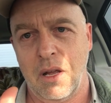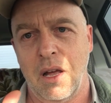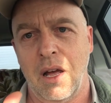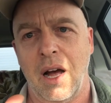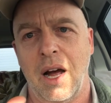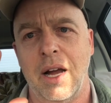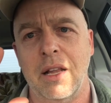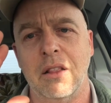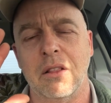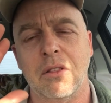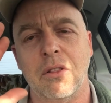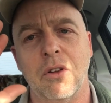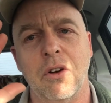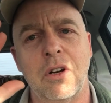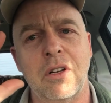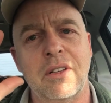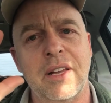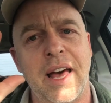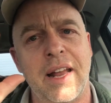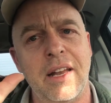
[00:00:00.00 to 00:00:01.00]
I
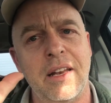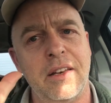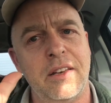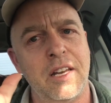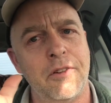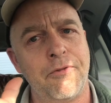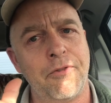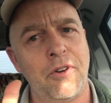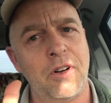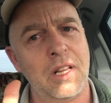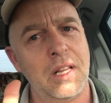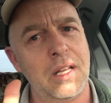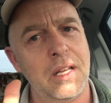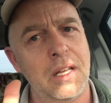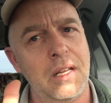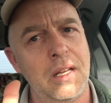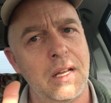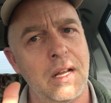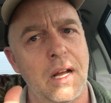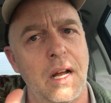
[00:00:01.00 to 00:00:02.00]
looked at it
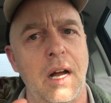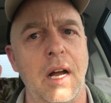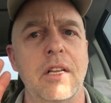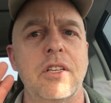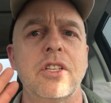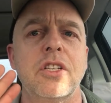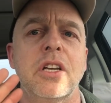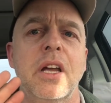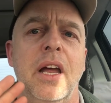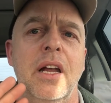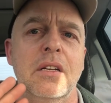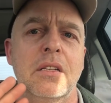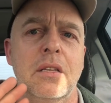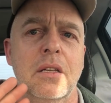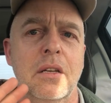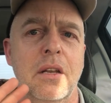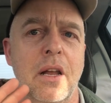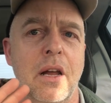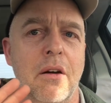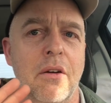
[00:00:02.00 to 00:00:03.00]
differently. I changed the
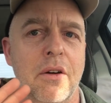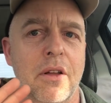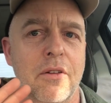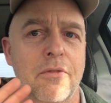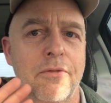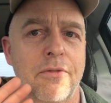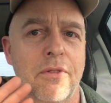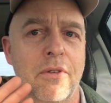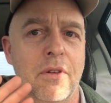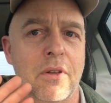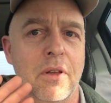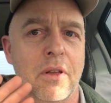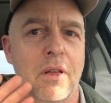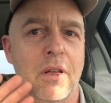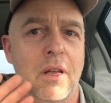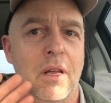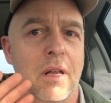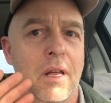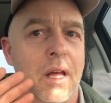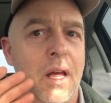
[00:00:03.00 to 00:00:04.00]
narrative.
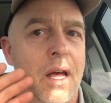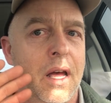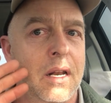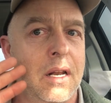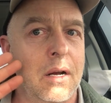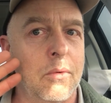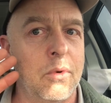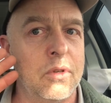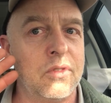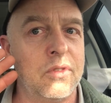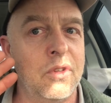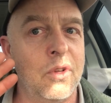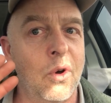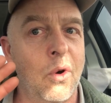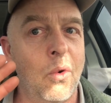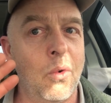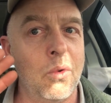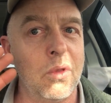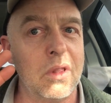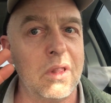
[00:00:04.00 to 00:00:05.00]
and I was
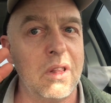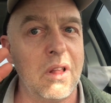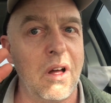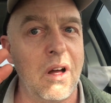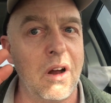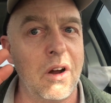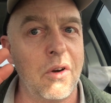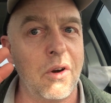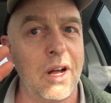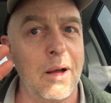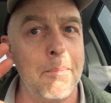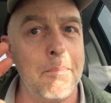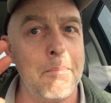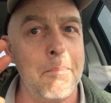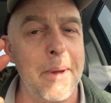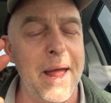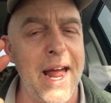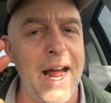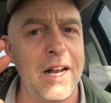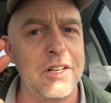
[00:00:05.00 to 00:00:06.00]
no longer a
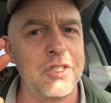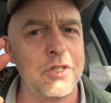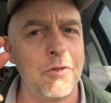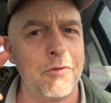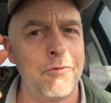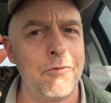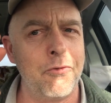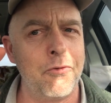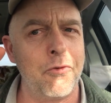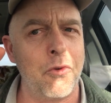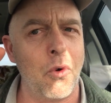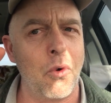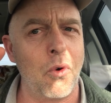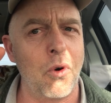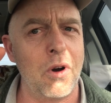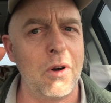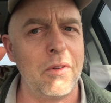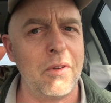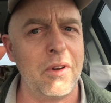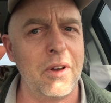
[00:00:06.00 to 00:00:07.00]
match
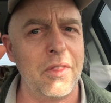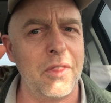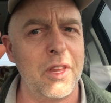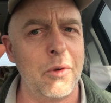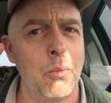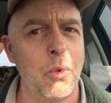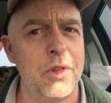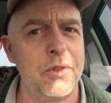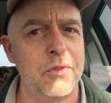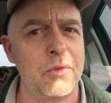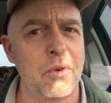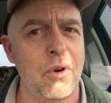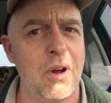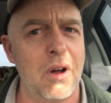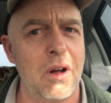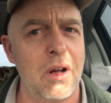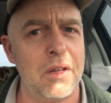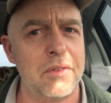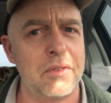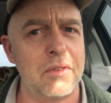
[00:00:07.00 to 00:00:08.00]
for the
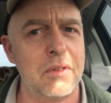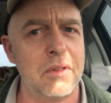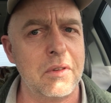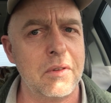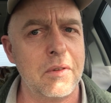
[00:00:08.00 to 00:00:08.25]
withdrawals.